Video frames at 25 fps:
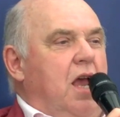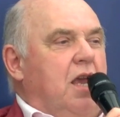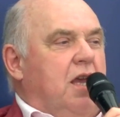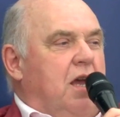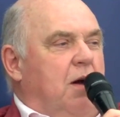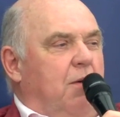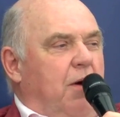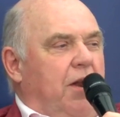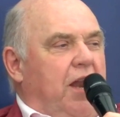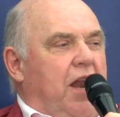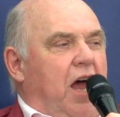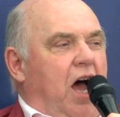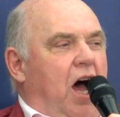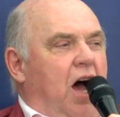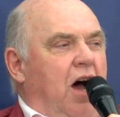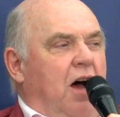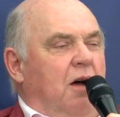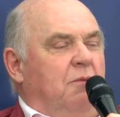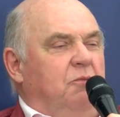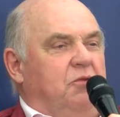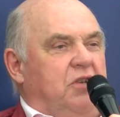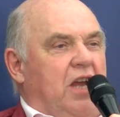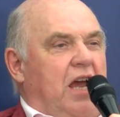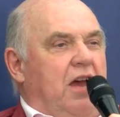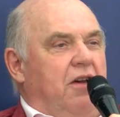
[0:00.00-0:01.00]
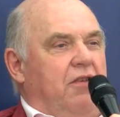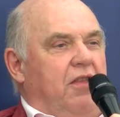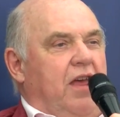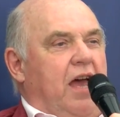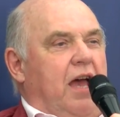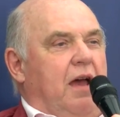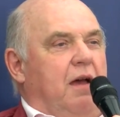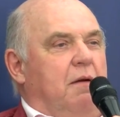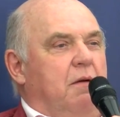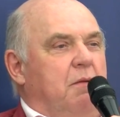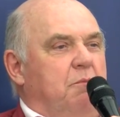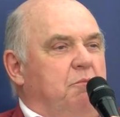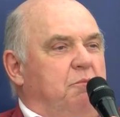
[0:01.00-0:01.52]
Come on, arms out
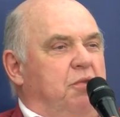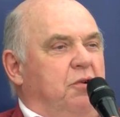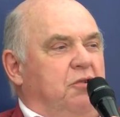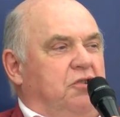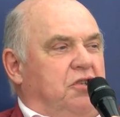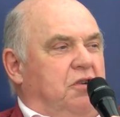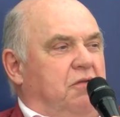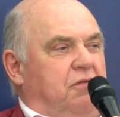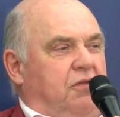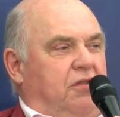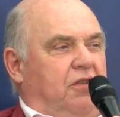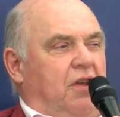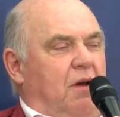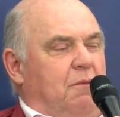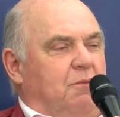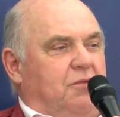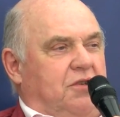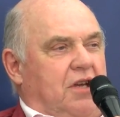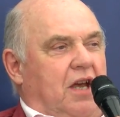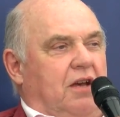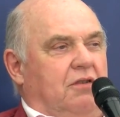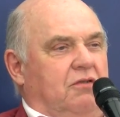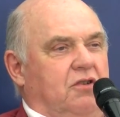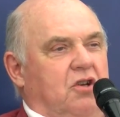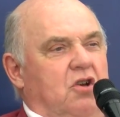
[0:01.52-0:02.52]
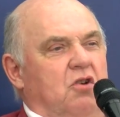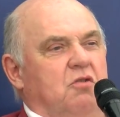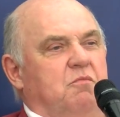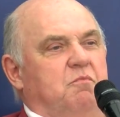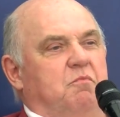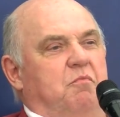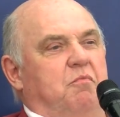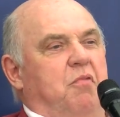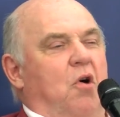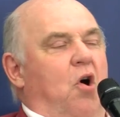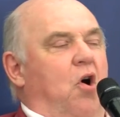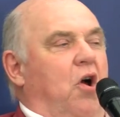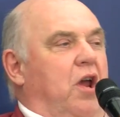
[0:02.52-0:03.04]
there. Put your thumbs out.
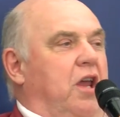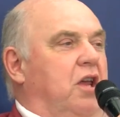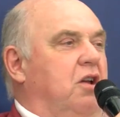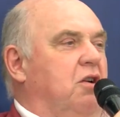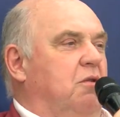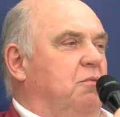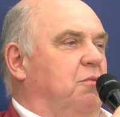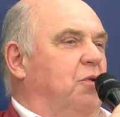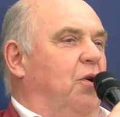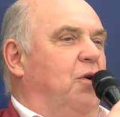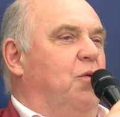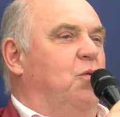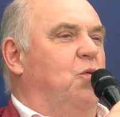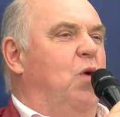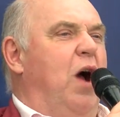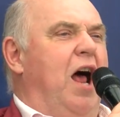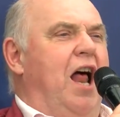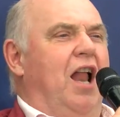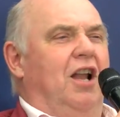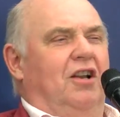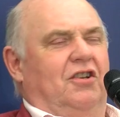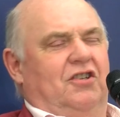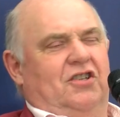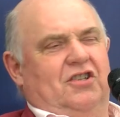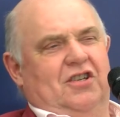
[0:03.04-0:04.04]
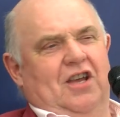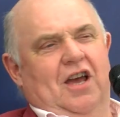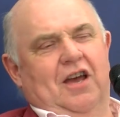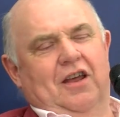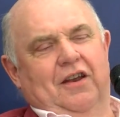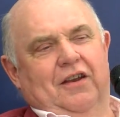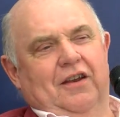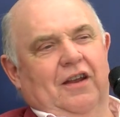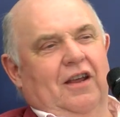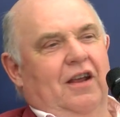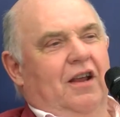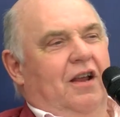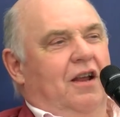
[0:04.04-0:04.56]
Good boy, good boy. Well
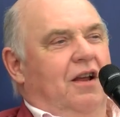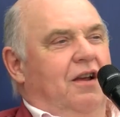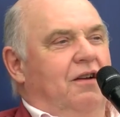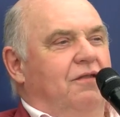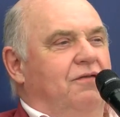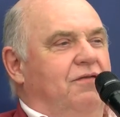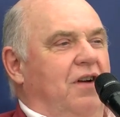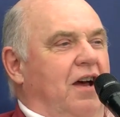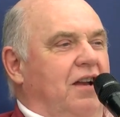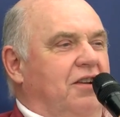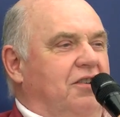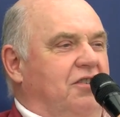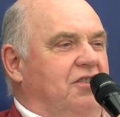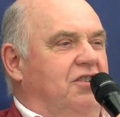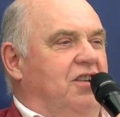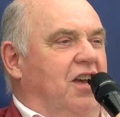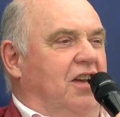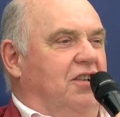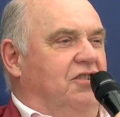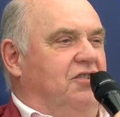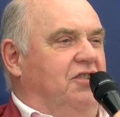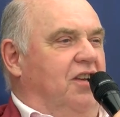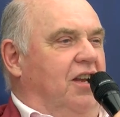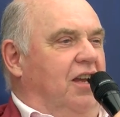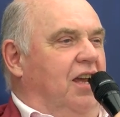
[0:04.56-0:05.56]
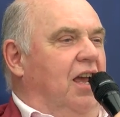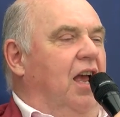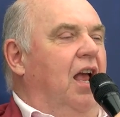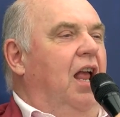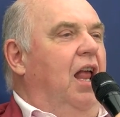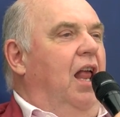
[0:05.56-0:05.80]
done. Fantastic.